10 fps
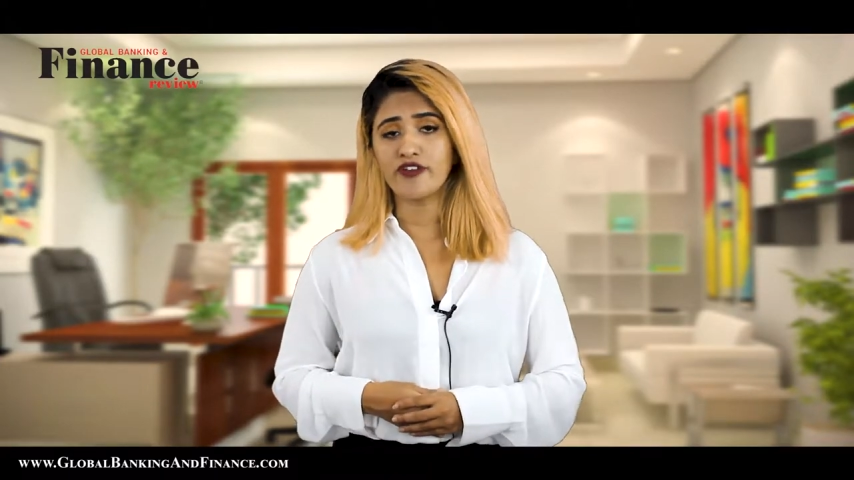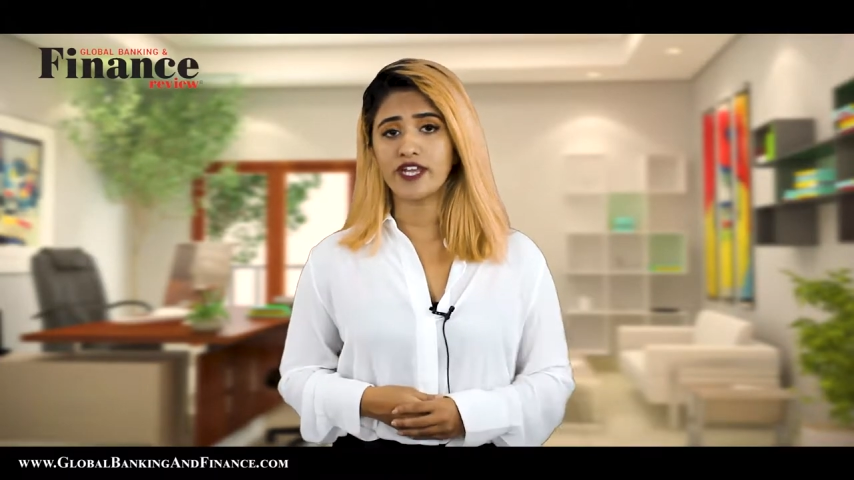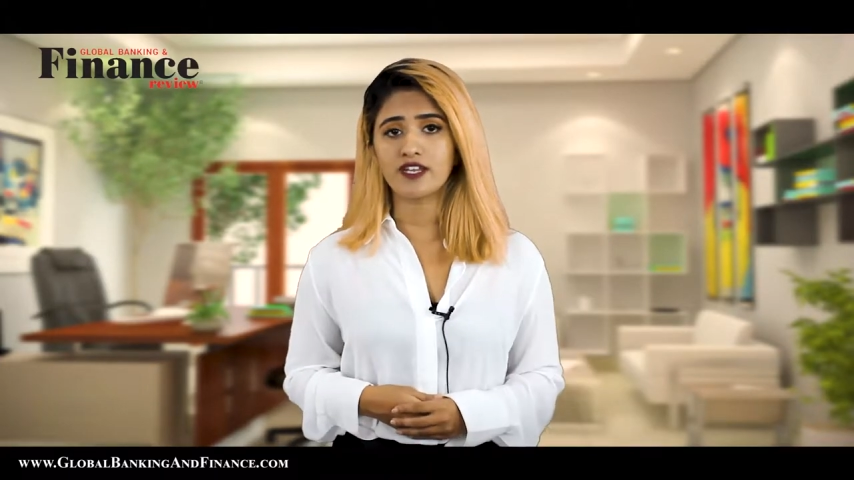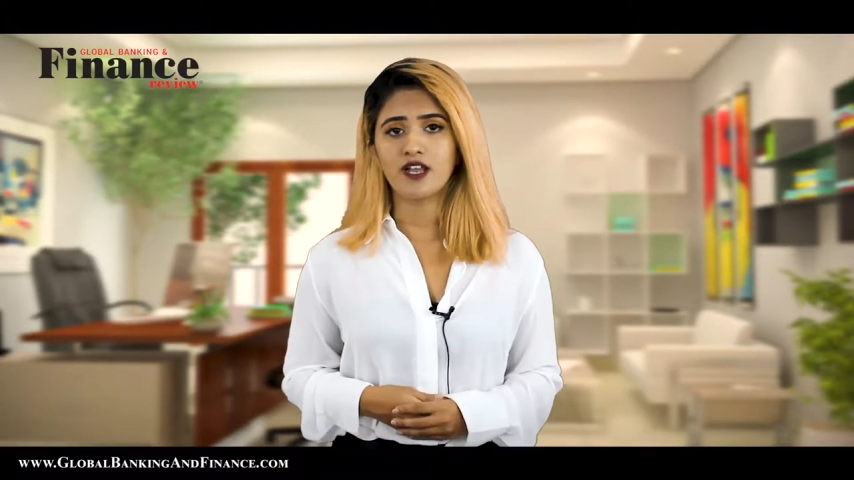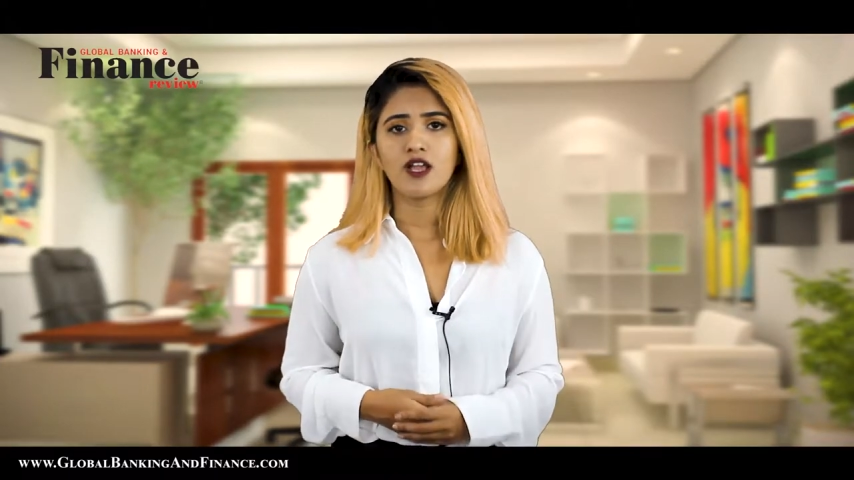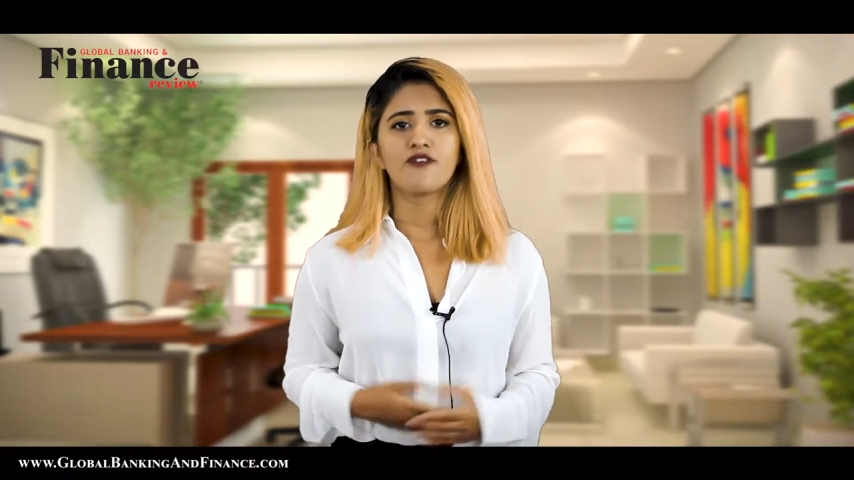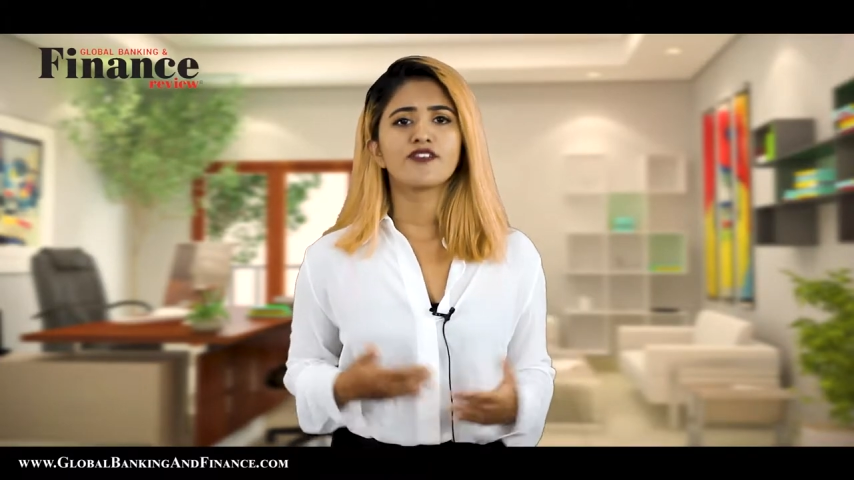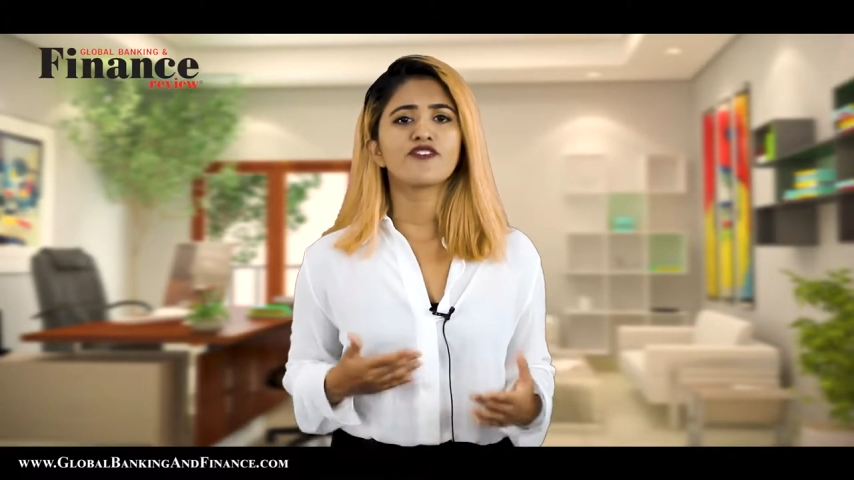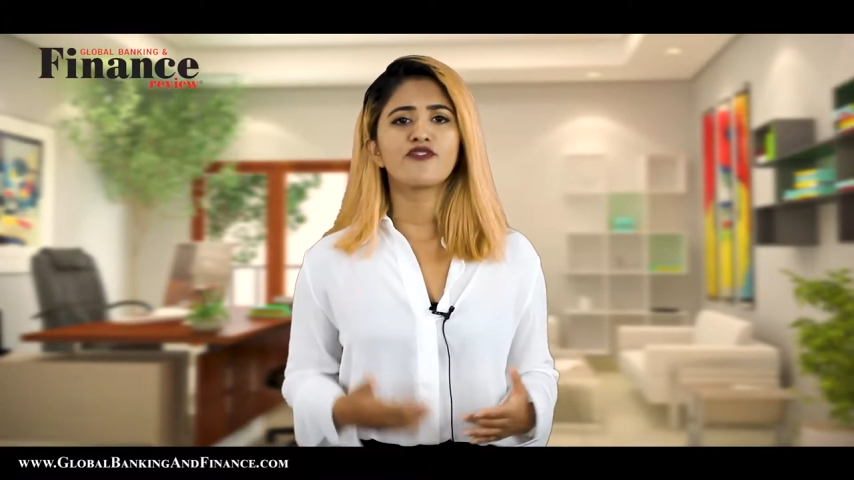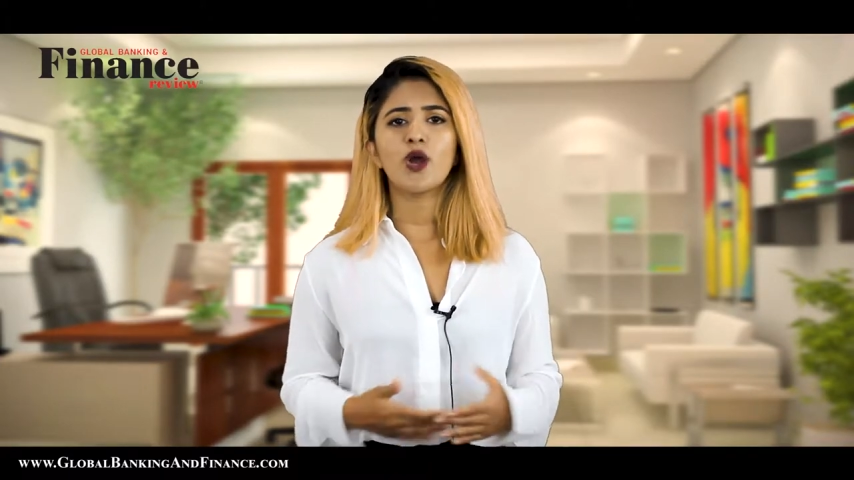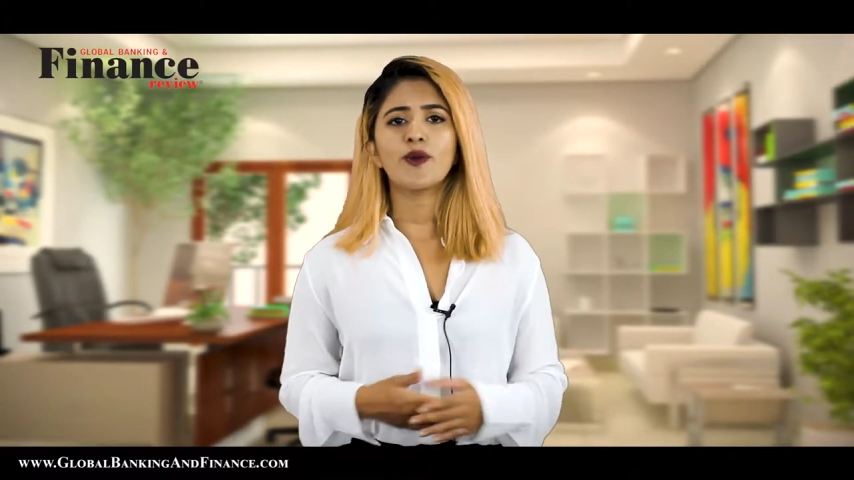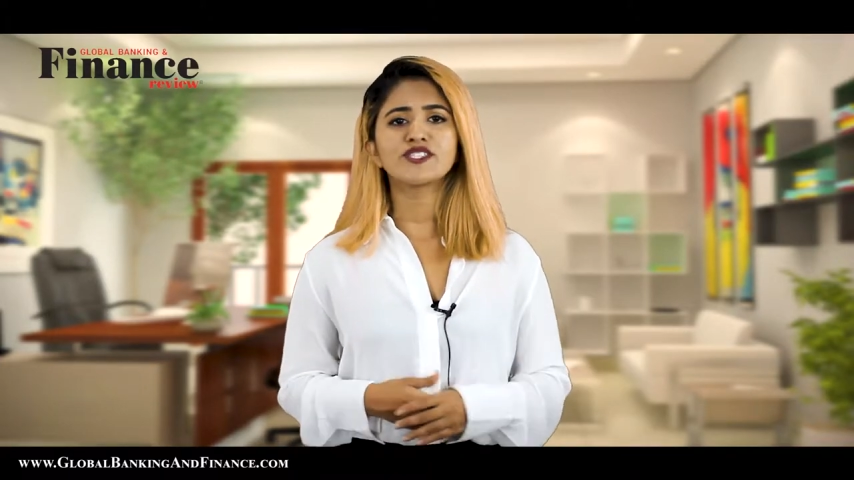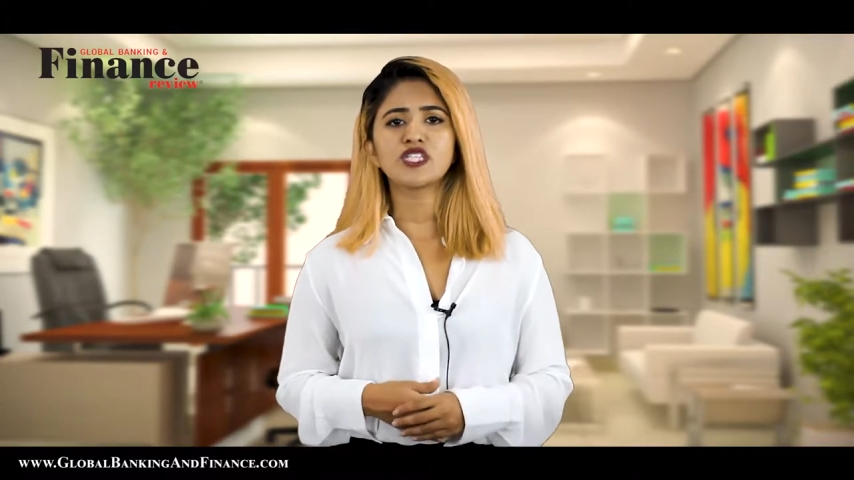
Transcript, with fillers: feet with the fairy